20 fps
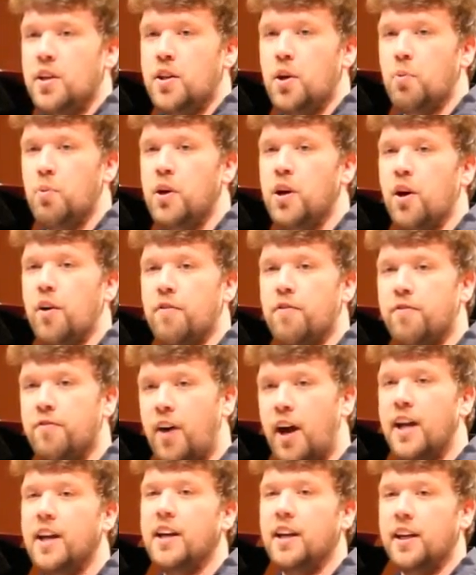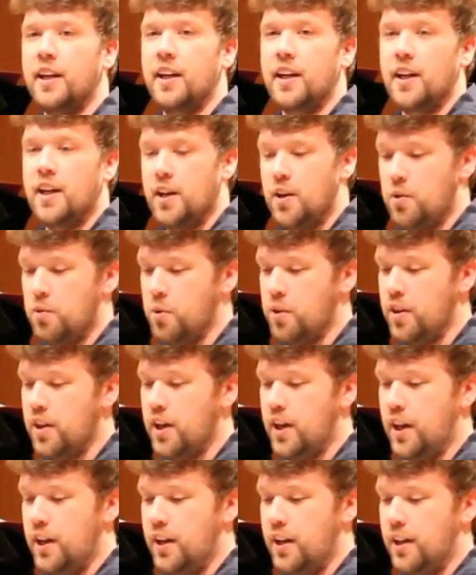that we are fighting
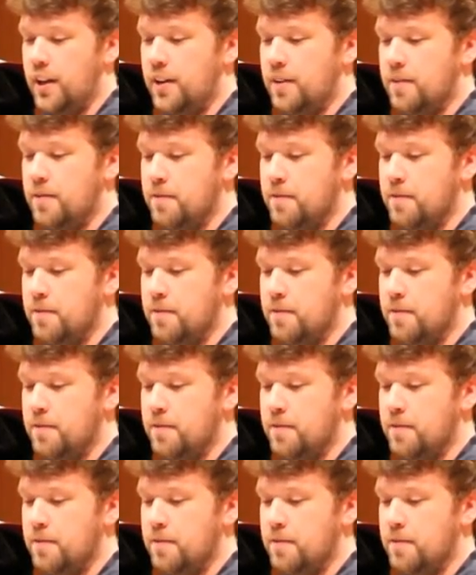within.